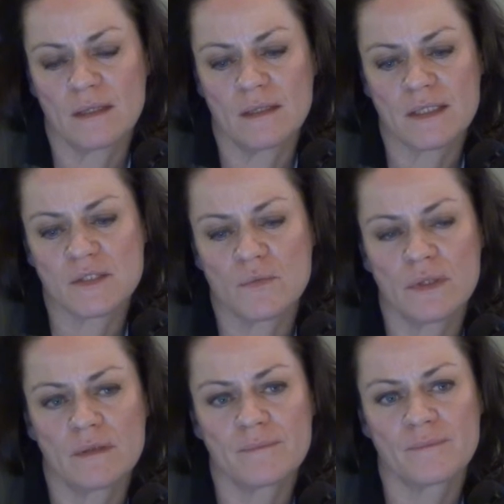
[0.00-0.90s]
Next
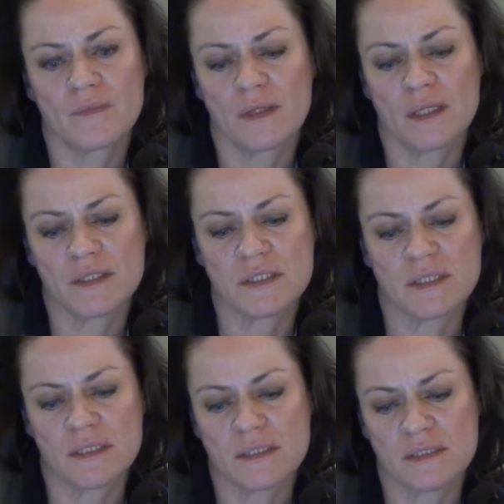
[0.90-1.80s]
one, and that
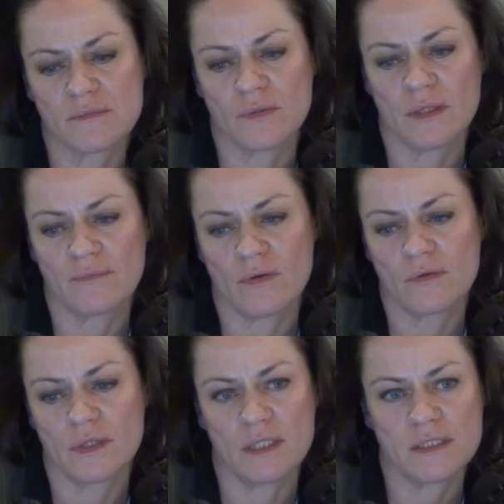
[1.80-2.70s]
just lists what I've
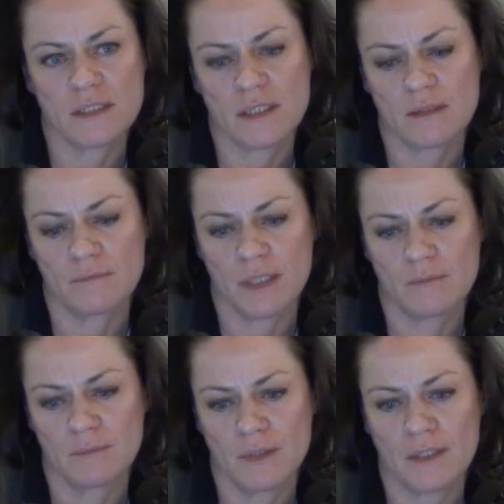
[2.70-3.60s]
already said, blah,
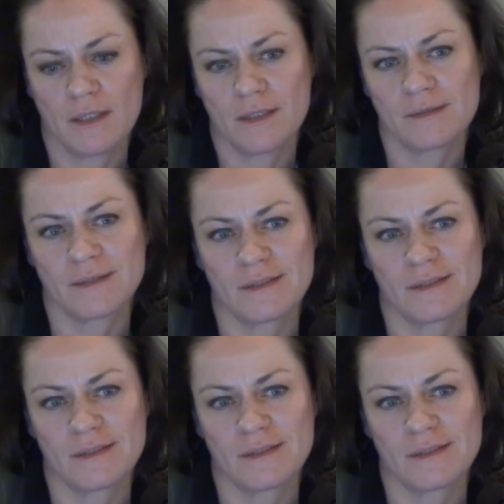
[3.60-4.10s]
blah, blah.